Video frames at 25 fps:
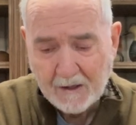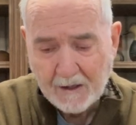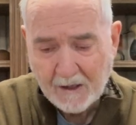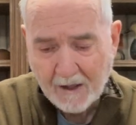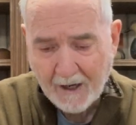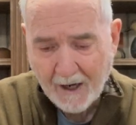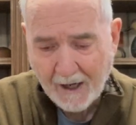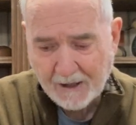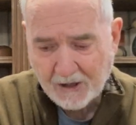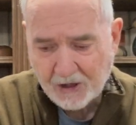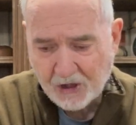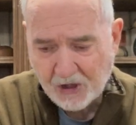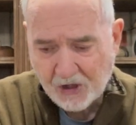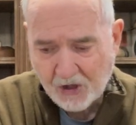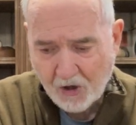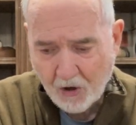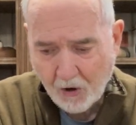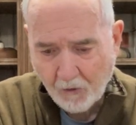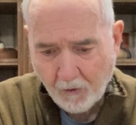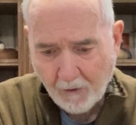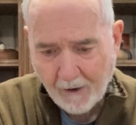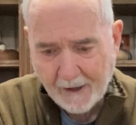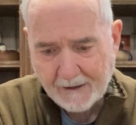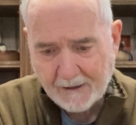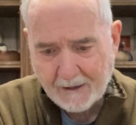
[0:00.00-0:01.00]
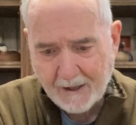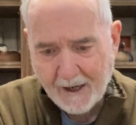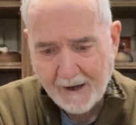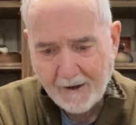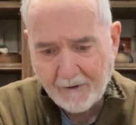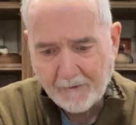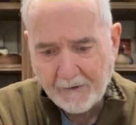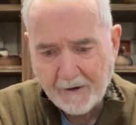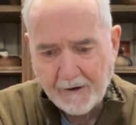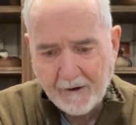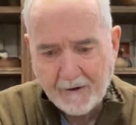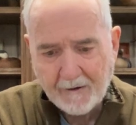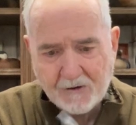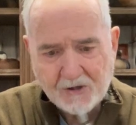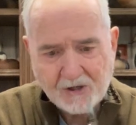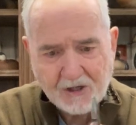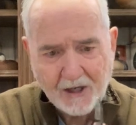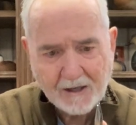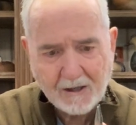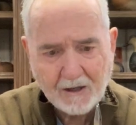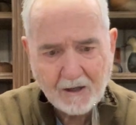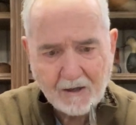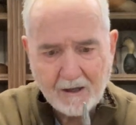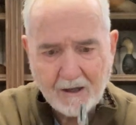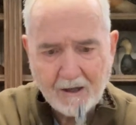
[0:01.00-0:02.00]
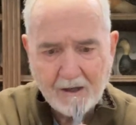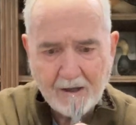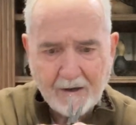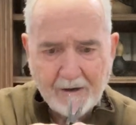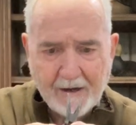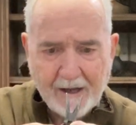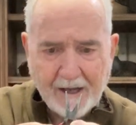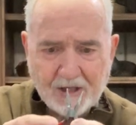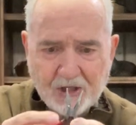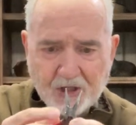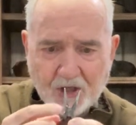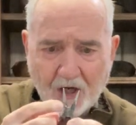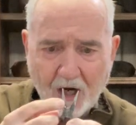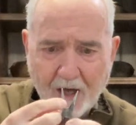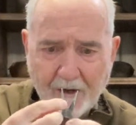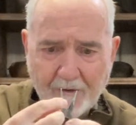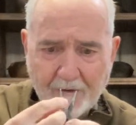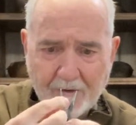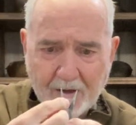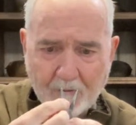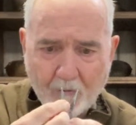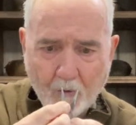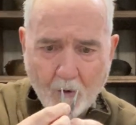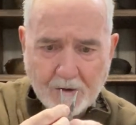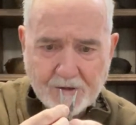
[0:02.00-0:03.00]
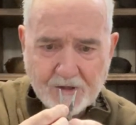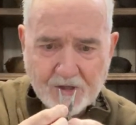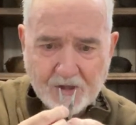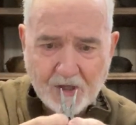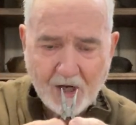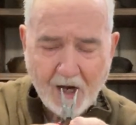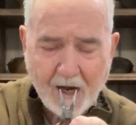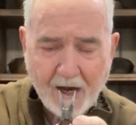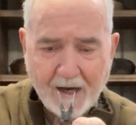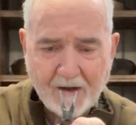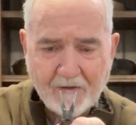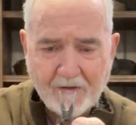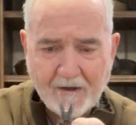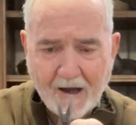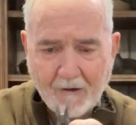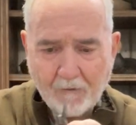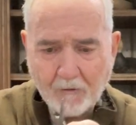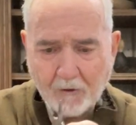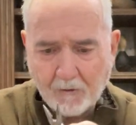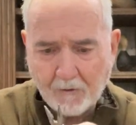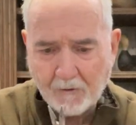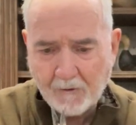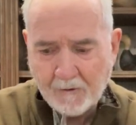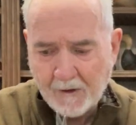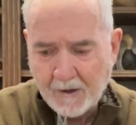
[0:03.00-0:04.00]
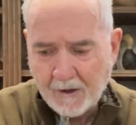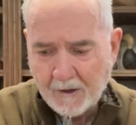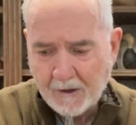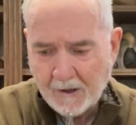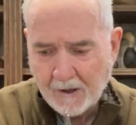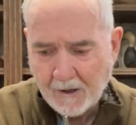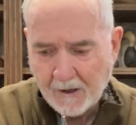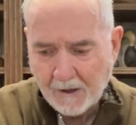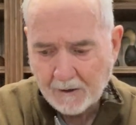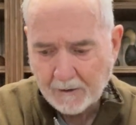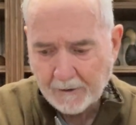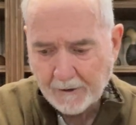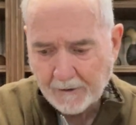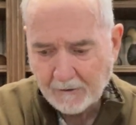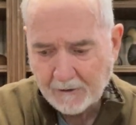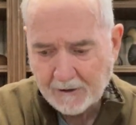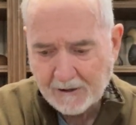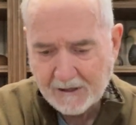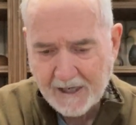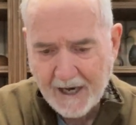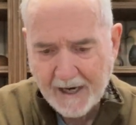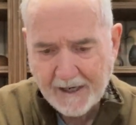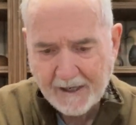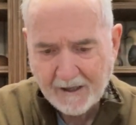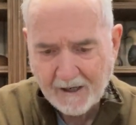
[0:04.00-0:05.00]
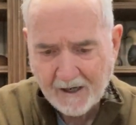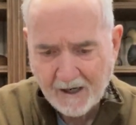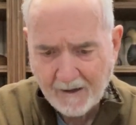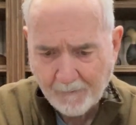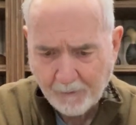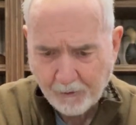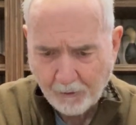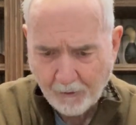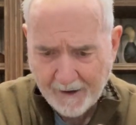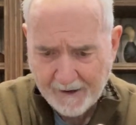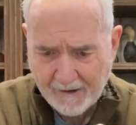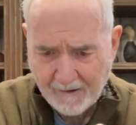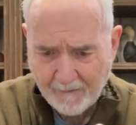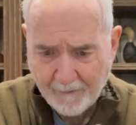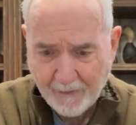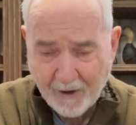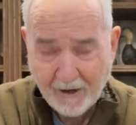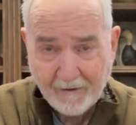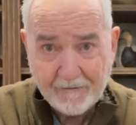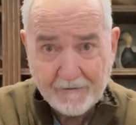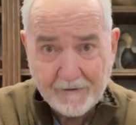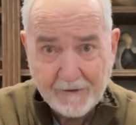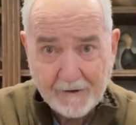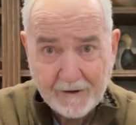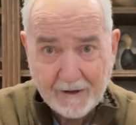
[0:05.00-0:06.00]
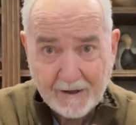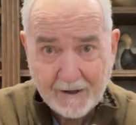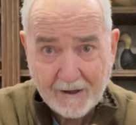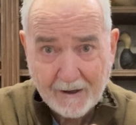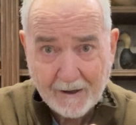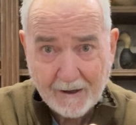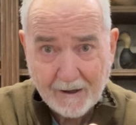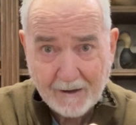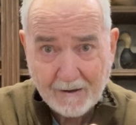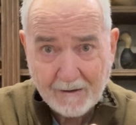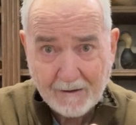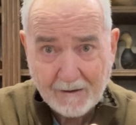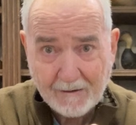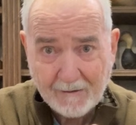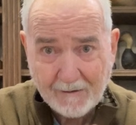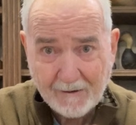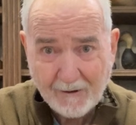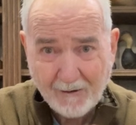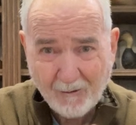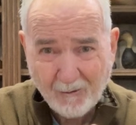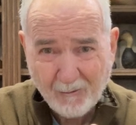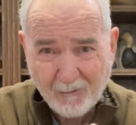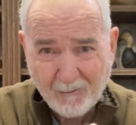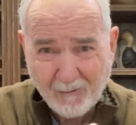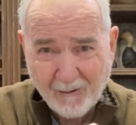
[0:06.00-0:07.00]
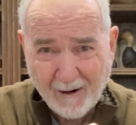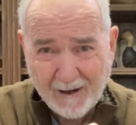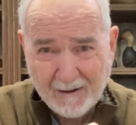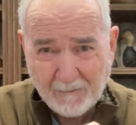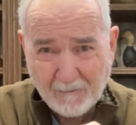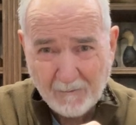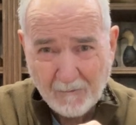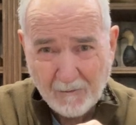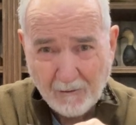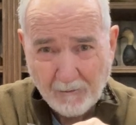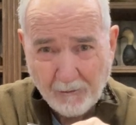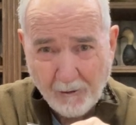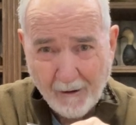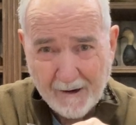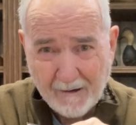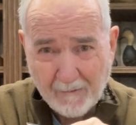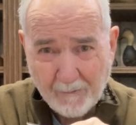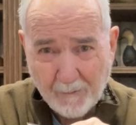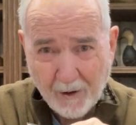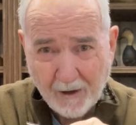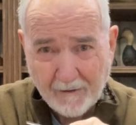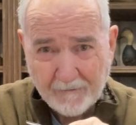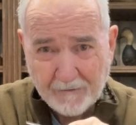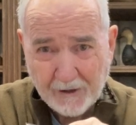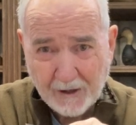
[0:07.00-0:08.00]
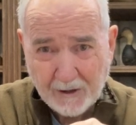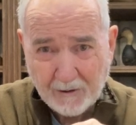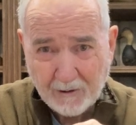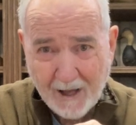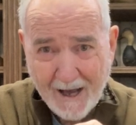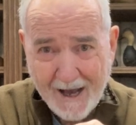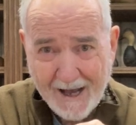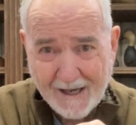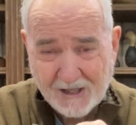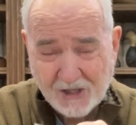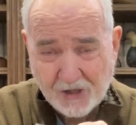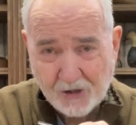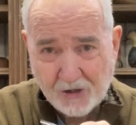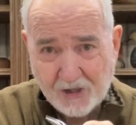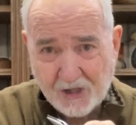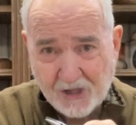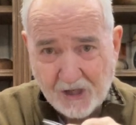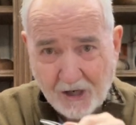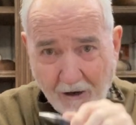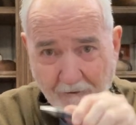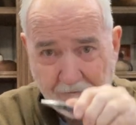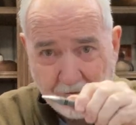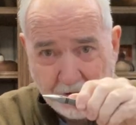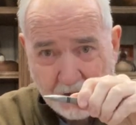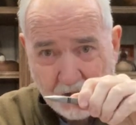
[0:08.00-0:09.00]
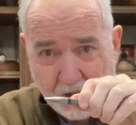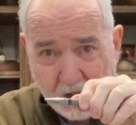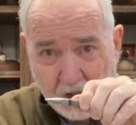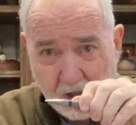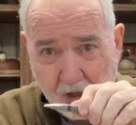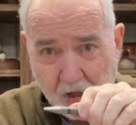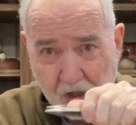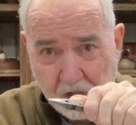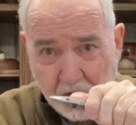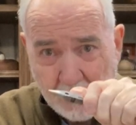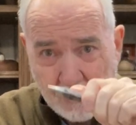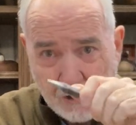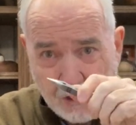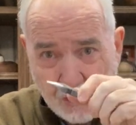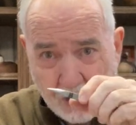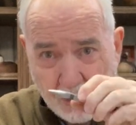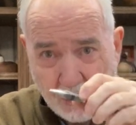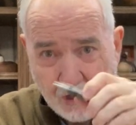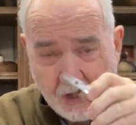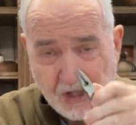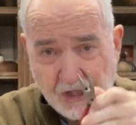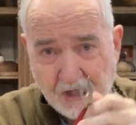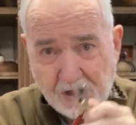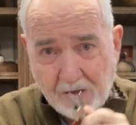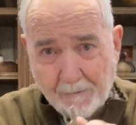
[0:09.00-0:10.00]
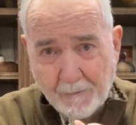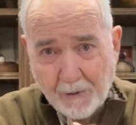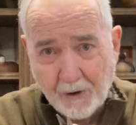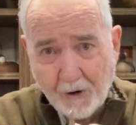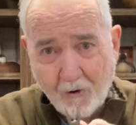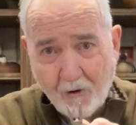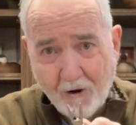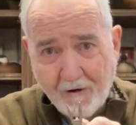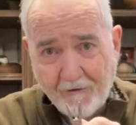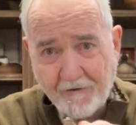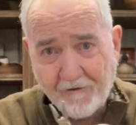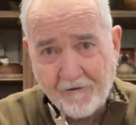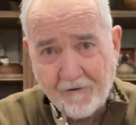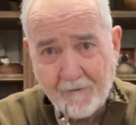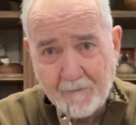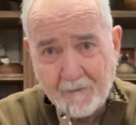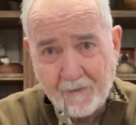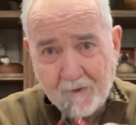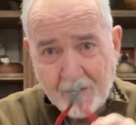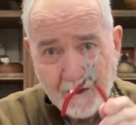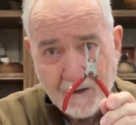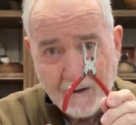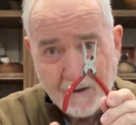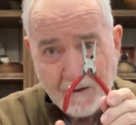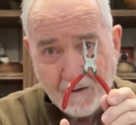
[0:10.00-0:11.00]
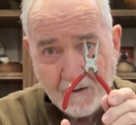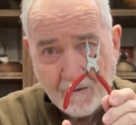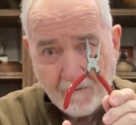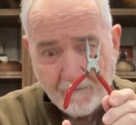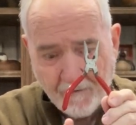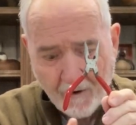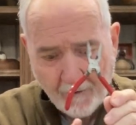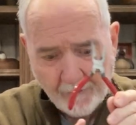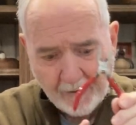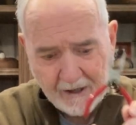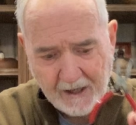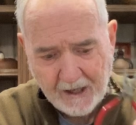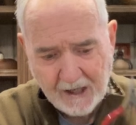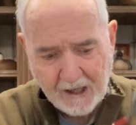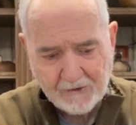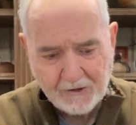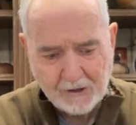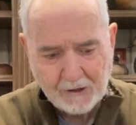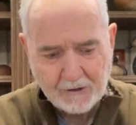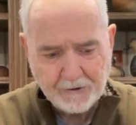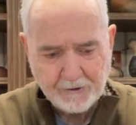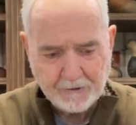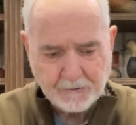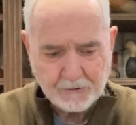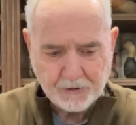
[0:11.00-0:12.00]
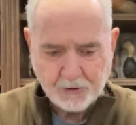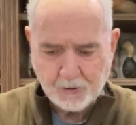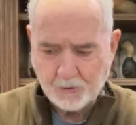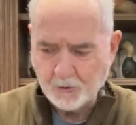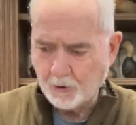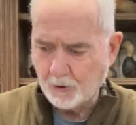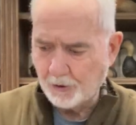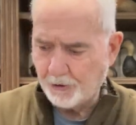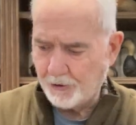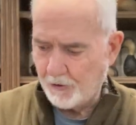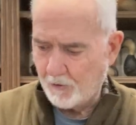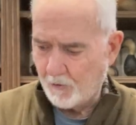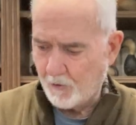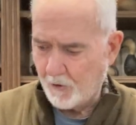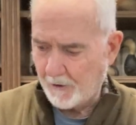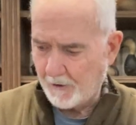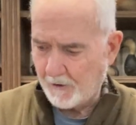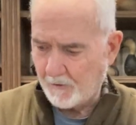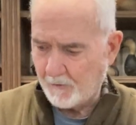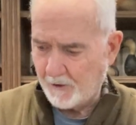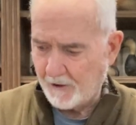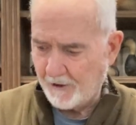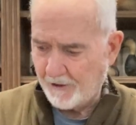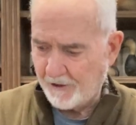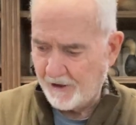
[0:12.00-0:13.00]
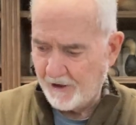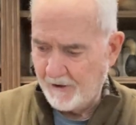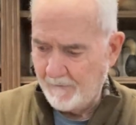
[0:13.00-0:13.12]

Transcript: I just go right down there. There's like an edge on the one side that will literally take it up right above the, right above the glass itself, and just snip it off. Very handy little tool to work with.